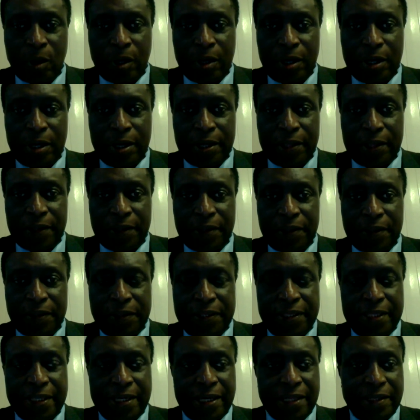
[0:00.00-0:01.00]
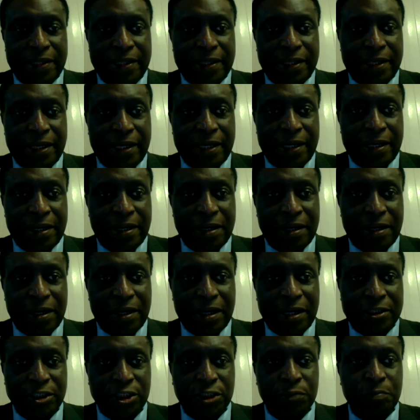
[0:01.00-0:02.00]
the
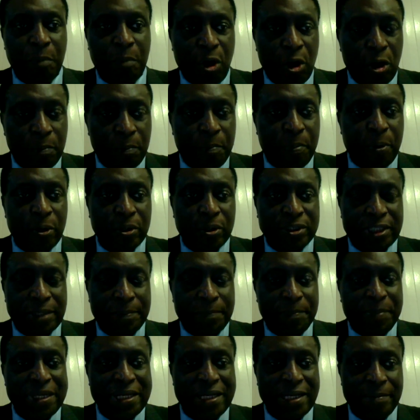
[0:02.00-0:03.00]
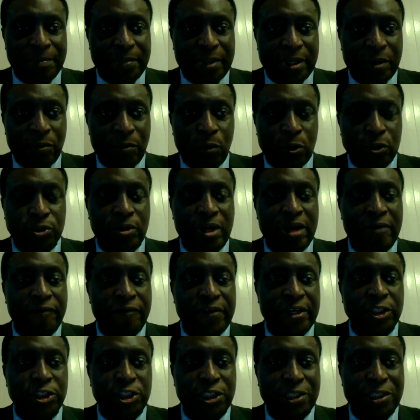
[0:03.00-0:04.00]
smallpox epidemic was
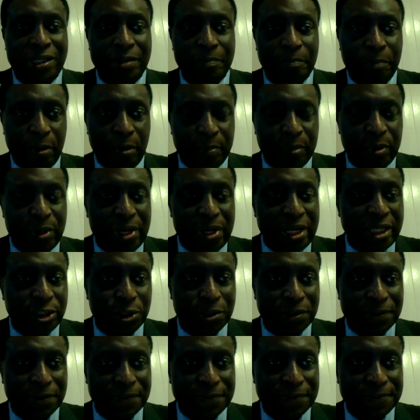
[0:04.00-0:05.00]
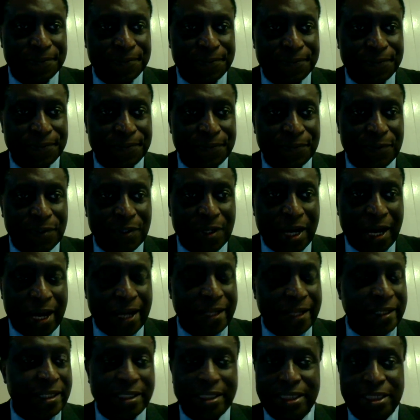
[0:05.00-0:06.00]
ravaging the population,
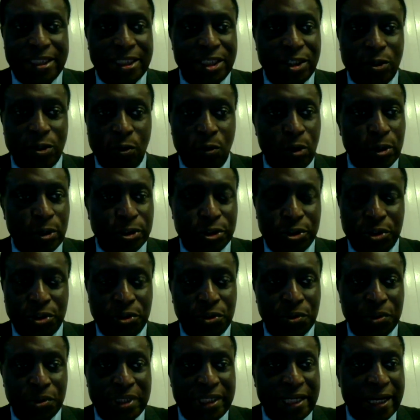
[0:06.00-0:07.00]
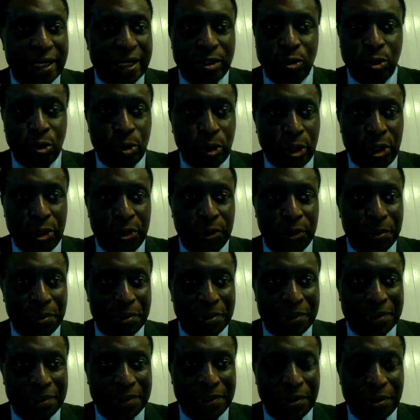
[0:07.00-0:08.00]
and they didn't know what to do. They had no clue
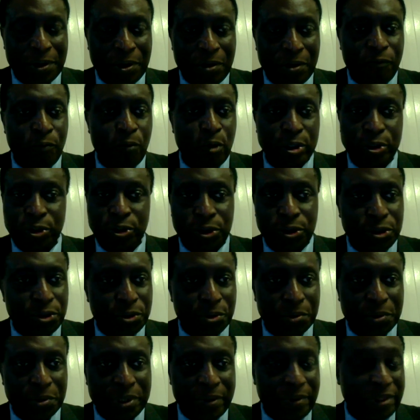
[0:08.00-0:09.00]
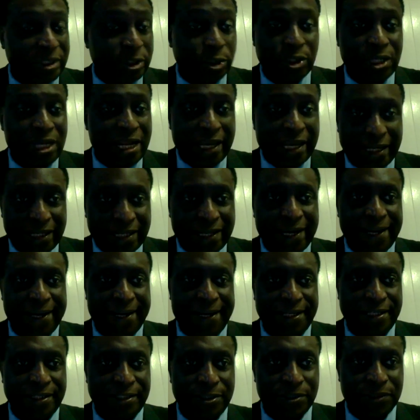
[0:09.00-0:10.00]
of what to do. They were just like
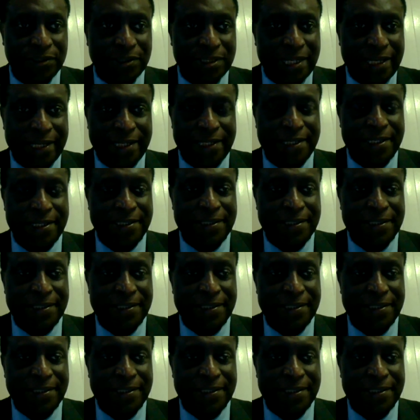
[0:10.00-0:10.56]
dying, just like that.